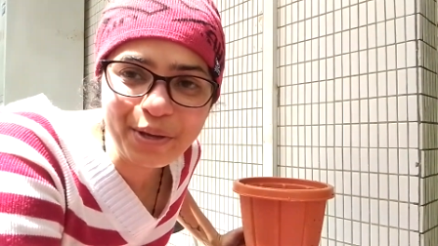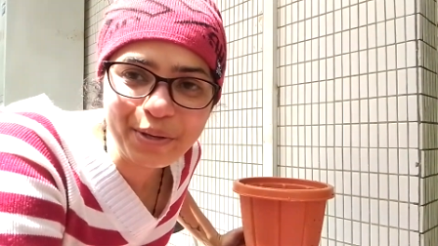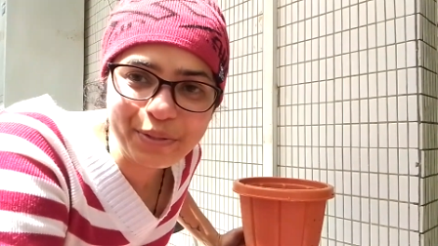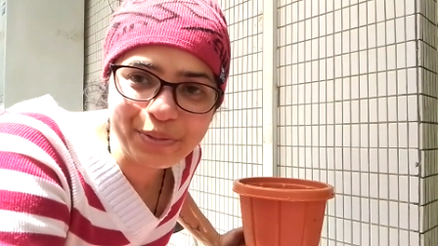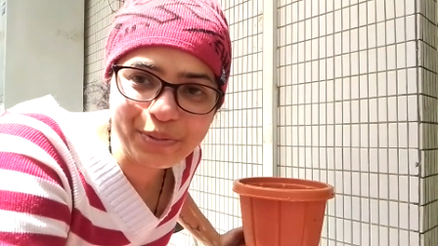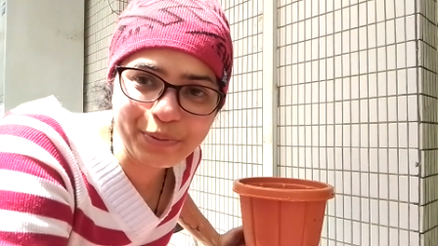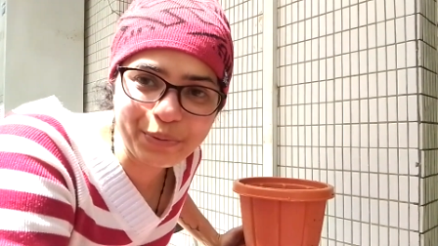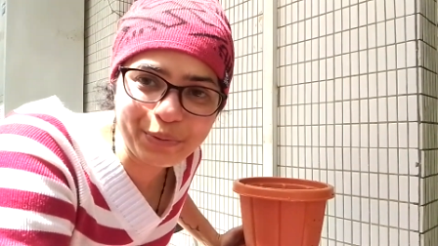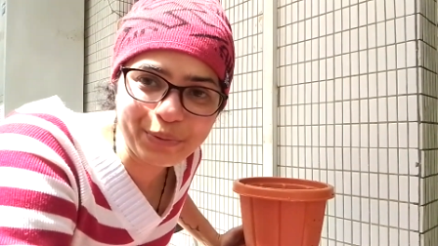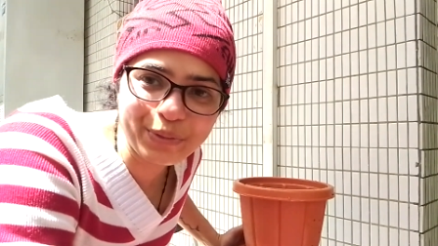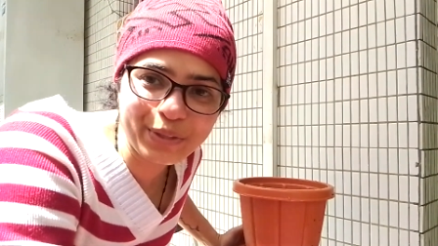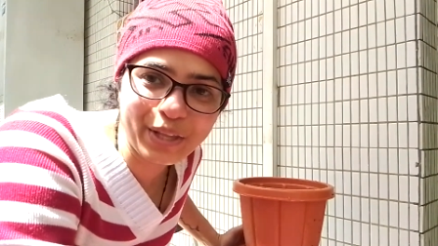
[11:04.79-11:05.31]

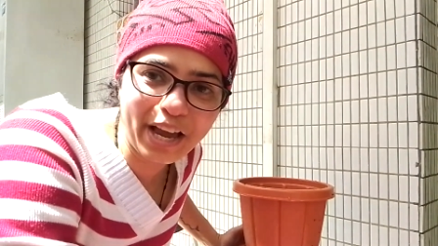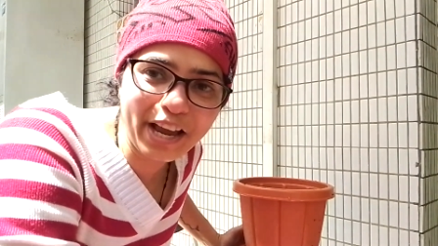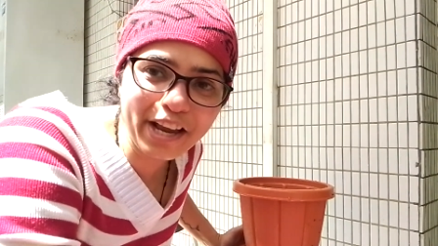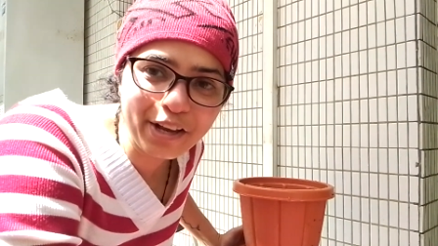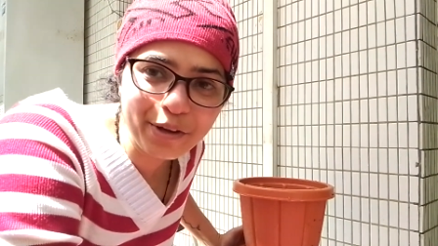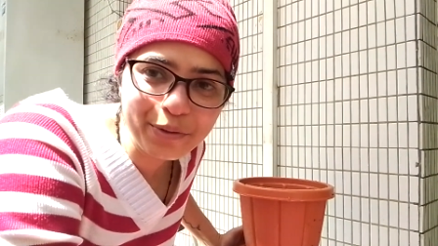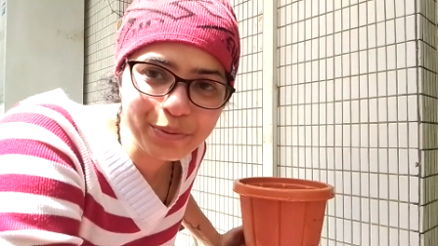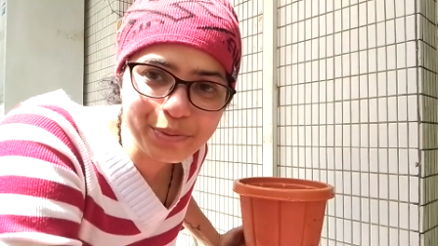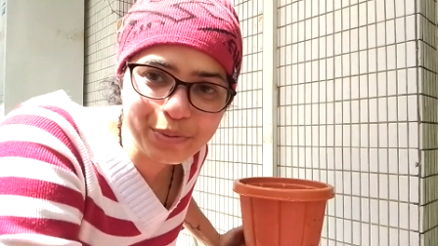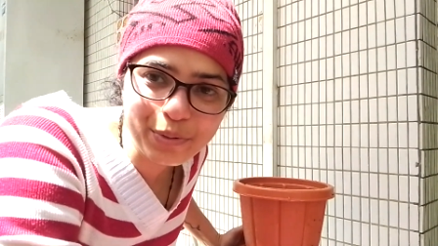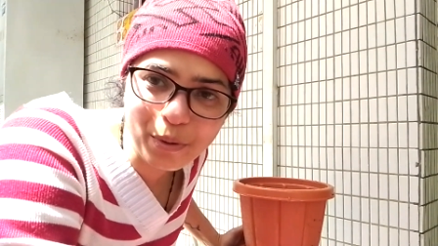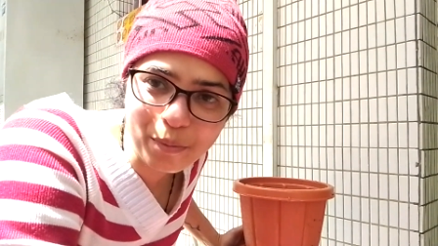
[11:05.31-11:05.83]
So thank
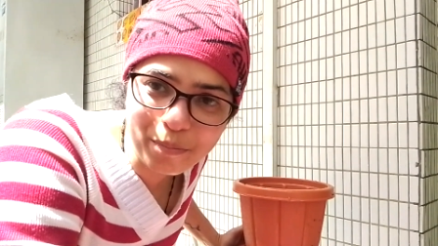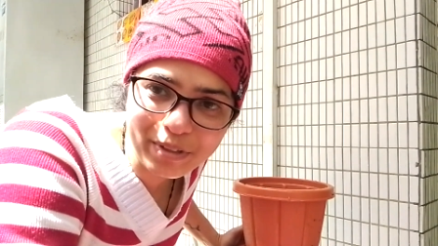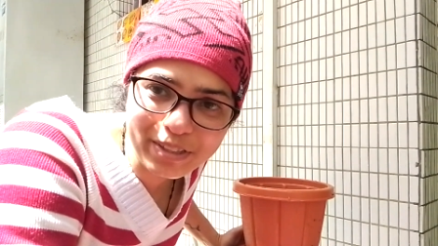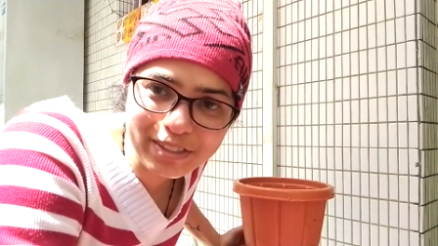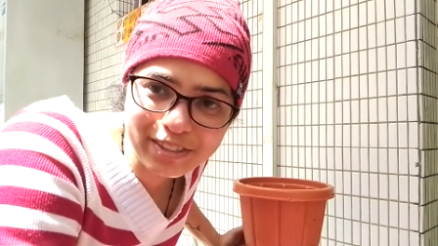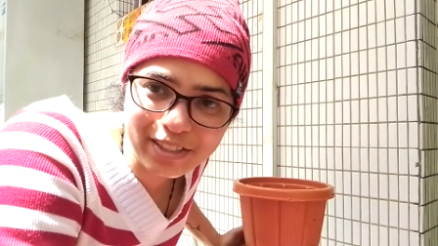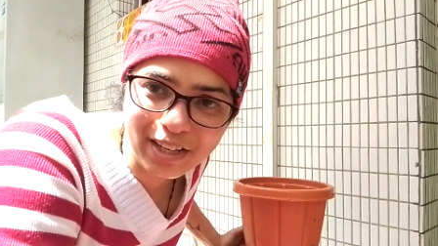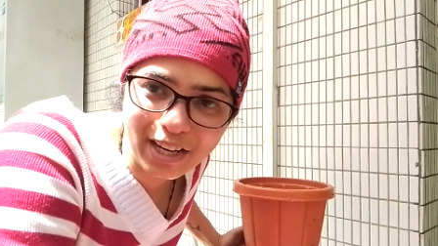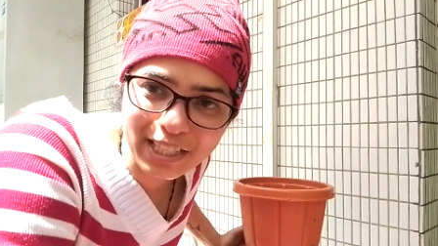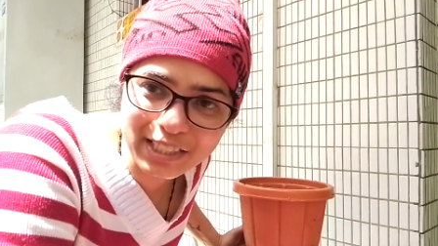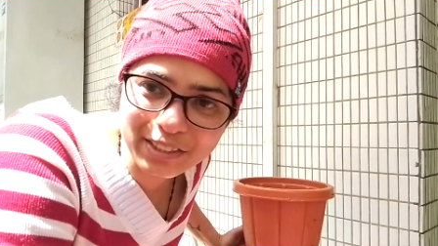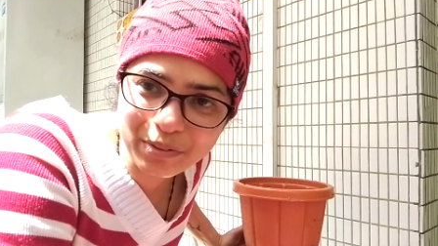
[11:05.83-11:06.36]
you so
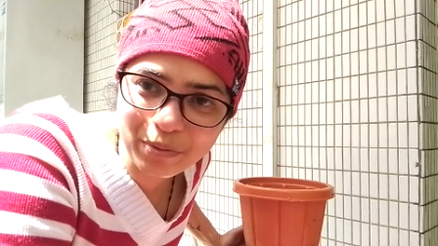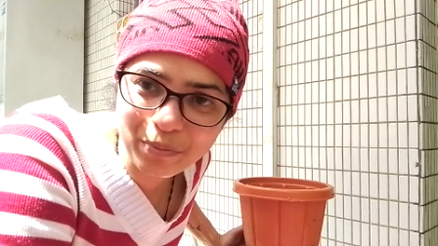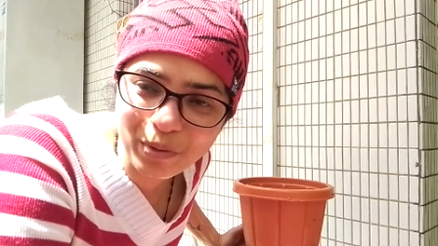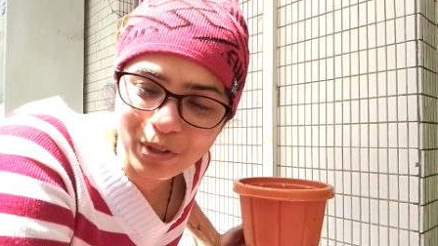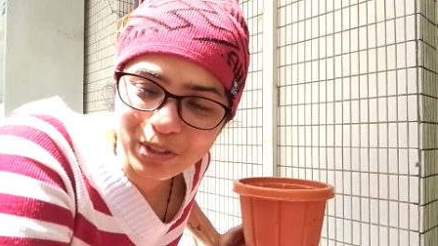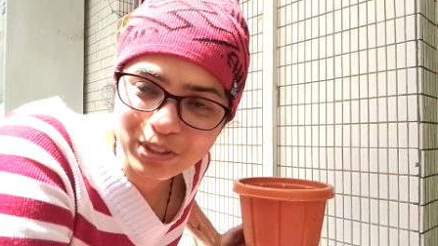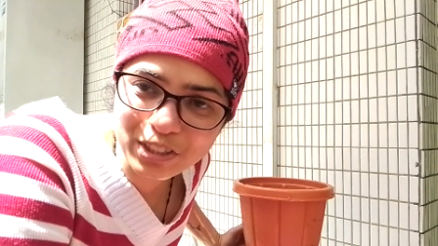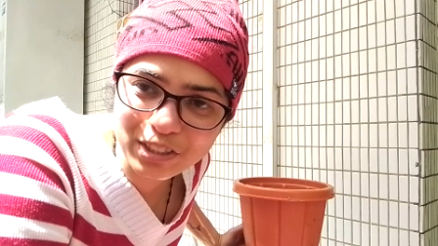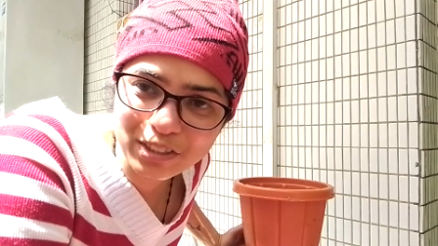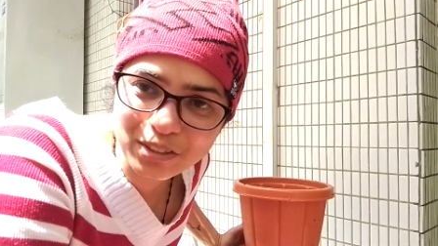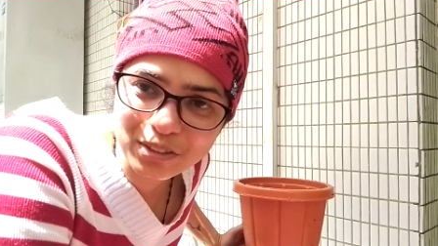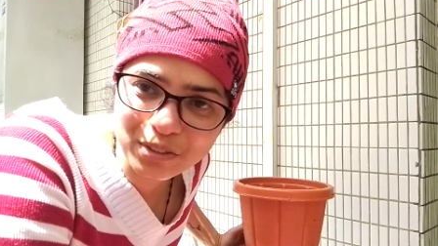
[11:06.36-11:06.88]
much guys for
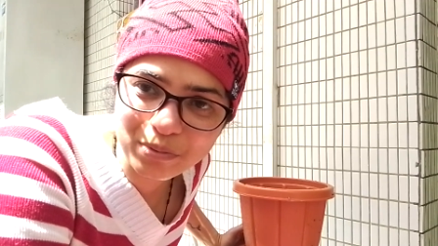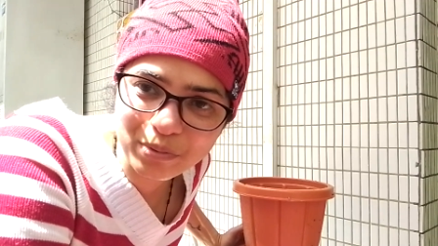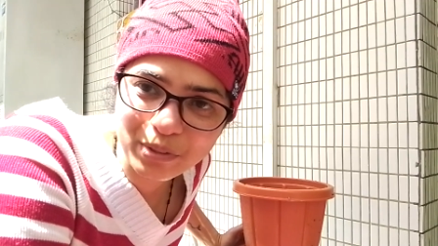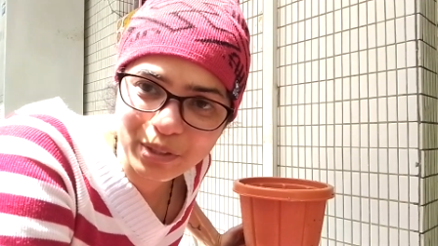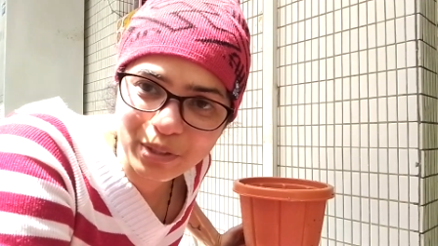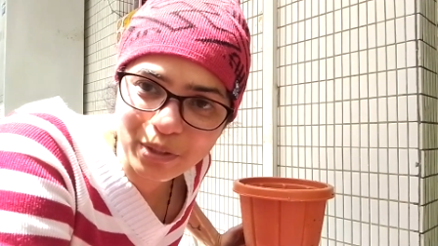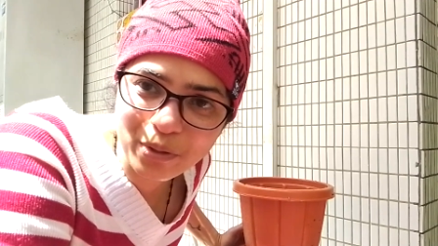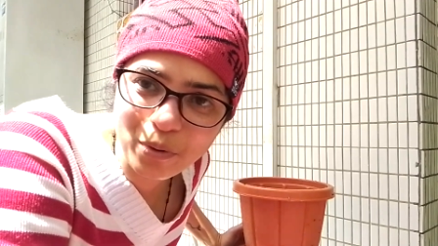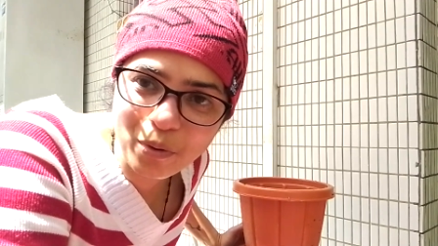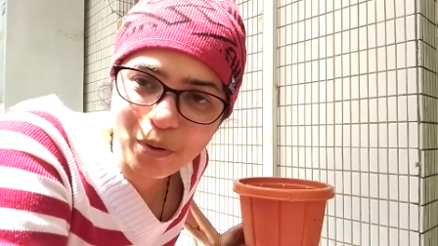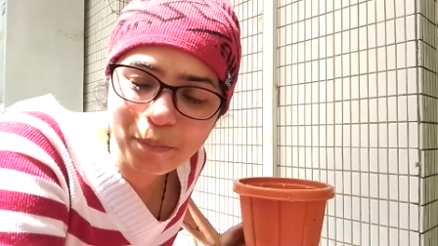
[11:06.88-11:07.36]
watching this video.